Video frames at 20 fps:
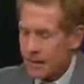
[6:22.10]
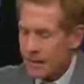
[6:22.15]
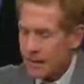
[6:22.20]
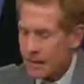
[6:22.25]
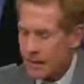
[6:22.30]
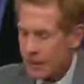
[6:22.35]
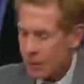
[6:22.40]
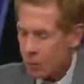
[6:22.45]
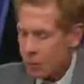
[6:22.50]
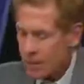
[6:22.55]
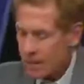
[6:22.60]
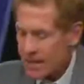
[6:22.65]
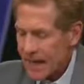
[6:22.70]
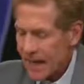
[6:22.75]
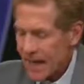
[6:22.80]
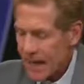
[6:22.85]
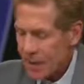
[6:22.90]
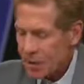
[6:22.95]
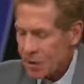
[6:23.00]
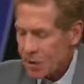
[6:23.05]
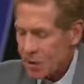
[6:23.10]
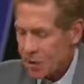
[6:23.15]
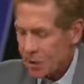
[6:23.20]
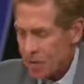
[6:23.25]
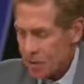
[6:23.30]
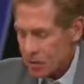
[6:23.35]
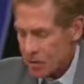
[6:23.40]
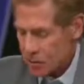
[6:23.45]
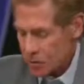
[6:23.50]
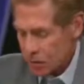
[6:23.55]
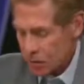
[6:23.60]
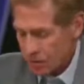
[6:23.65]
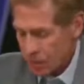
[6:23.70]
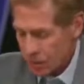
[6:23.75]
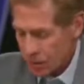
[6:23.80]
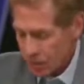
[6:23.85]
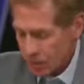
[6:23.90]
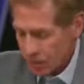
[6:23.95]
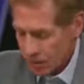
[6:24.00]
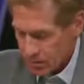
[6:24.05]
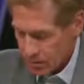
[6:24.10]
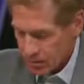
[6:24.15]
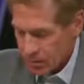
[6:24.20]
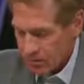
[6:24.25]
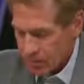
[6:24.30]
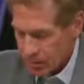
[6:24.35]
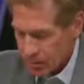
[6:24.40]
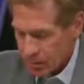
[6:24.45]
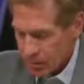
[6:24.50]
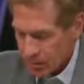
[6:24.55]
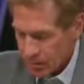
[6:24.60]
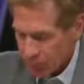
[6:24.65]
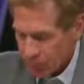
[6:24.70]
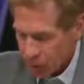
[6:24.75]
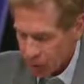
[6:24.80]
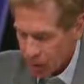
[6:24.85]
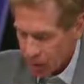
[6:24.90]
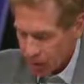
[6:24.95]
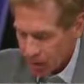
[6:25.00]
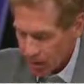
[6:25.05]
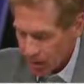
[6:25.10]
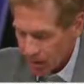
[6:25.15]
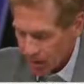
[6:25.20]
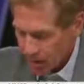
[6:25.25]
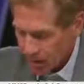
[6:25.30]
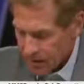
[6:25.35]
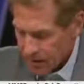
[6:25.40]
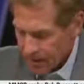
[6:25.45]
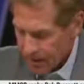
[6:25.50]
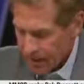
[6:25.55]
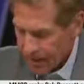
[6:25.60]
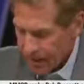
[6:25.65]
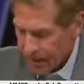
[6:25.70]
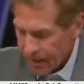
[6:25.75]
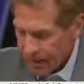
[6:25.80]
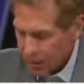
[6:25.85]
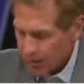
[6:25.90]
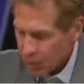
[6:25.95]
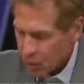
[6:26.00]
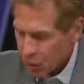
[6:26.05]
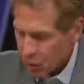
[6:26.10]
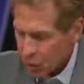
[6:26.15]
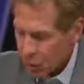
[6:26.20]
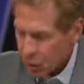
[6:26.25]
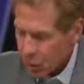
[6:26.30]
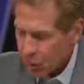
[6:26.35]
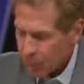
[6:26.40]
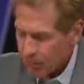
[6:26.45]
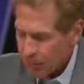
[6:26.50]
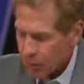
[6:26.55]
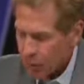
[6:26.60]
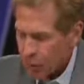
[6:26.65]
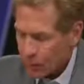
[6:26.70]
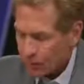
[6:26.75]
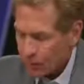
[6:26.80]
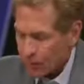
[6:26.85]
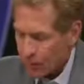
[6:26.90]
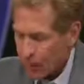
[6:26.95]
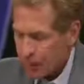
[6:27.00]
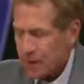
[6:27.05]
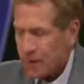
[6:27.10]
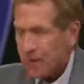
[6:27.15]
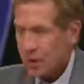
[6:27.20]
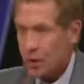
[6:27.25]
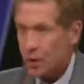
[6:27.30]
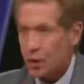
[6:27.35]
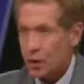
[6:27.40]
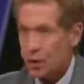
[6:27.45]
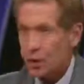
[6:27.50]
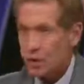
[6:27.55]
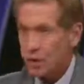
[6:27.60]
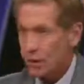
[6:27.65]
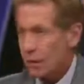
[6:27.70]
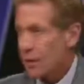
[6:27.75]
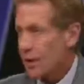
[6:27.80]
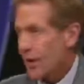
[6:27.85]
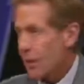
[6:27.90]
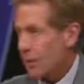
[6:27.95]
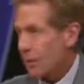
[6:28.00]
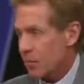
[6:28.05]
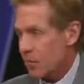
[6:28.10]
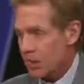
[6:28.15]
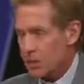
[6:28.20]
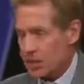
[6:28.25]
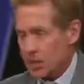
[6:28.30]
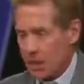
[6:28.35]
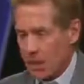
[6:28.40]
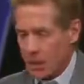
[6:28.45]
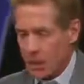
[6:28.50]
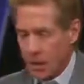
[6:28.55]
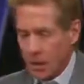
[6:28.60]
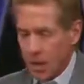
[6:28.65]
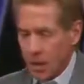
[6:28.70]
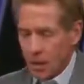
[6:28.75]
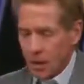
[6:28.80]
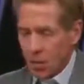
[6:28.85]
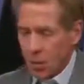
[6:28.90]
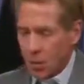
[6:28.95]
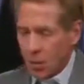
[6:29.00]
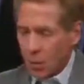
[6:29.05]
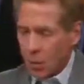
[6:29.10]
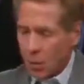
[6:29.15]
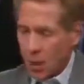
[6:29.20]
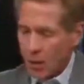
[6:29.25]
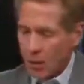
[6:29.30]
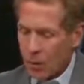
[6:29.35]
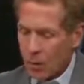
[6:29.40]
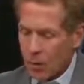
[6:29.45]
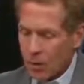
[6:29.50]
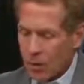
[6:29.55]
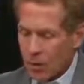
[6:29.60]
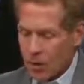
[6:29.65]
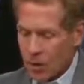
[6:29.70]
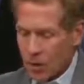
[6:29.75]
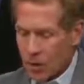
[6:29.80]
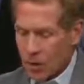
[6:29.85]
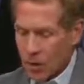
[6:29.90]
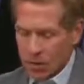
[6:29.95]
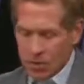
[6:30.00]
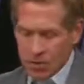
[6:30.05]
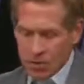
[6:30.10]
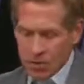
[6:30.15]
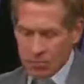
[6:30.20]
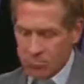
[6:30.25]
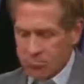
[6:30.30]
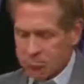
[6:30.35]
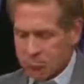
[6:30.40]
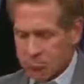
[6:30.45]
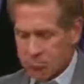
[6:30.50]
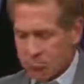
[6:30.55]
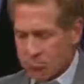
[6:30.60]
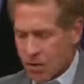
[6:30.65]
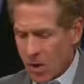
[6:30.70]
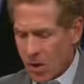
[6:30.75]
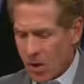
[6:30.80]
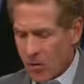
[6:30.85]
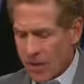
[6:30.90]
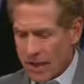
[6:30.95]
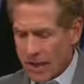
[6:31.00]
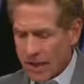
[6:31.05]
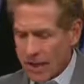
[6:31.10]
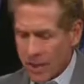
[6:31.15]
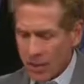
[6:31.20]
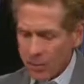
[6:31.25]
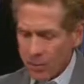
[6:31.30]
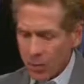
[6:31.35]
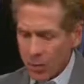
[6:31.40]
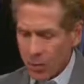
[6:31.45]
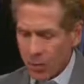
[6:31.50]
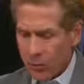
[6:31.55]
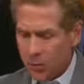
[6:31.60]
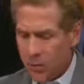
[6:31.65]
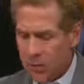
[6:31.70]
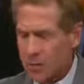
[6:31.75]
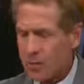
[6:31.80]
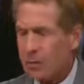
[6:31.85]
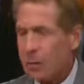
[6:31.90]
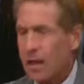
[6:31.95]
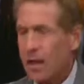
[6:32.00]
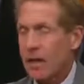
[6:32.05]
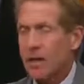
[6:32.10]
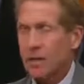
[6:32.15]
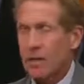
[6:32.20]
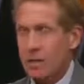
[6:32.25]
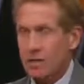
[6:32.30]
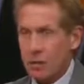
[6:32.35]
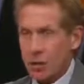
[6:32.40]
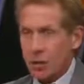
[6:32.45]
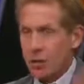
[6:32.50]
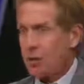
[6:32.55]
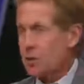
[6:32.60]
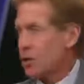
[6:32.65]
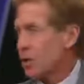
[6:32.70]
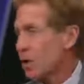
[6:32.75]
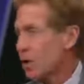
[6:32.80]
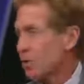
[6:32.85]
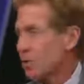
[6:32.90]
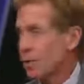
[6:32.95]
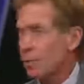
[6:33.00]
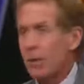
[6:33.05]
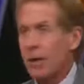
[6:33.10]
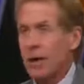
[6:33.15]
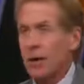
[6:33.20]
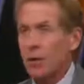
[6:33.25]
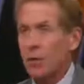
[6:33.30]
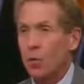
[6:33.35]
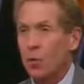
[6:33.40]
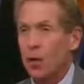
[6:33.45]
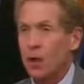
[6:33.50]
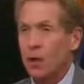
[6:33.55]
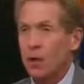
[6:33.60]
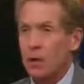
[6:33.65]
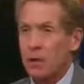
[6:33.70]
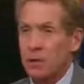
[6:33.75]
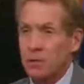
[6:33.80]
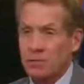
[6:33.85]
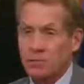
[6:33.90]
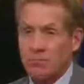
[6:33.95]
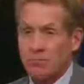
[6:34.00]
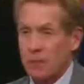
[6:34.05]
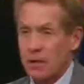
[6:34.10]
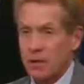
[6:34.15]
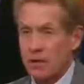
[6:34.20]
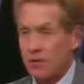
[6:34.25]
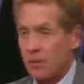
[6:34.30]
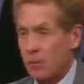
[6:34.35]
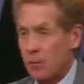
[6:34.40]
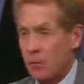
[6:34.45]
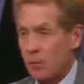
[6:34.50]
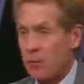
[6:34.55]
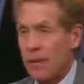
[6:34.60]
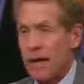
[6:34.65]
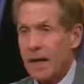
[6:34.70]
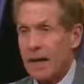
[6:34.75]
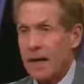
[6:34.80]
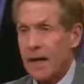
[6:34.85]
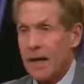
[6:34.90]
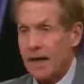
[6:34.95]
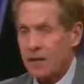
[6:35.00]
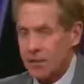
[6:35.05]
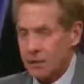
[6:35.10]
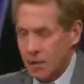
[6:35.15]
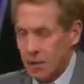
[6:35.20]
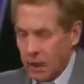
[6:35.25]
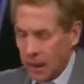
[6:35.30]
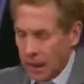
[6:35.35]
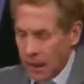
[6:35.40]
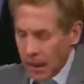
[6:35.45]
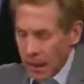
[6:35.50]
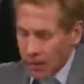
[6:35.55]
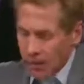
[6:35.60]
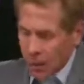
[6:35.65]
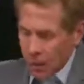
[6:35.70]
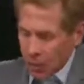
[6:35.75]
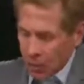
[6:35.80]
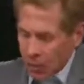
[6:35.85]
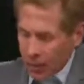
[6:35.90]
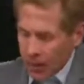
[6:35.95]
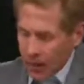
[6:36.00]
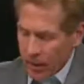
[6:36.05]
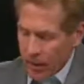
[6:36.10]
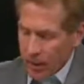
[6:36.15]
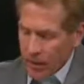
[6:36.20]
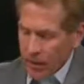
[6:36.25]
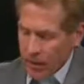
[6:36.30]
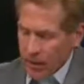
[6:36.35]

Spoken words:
that it was absolute. This is what the MMQB guy says. Absolutely perfect conditions for Dak Prescott. Well, why were the conditions all that imperfect 2 years ago for Brandon Weeden and for Matt Castle? And by the way,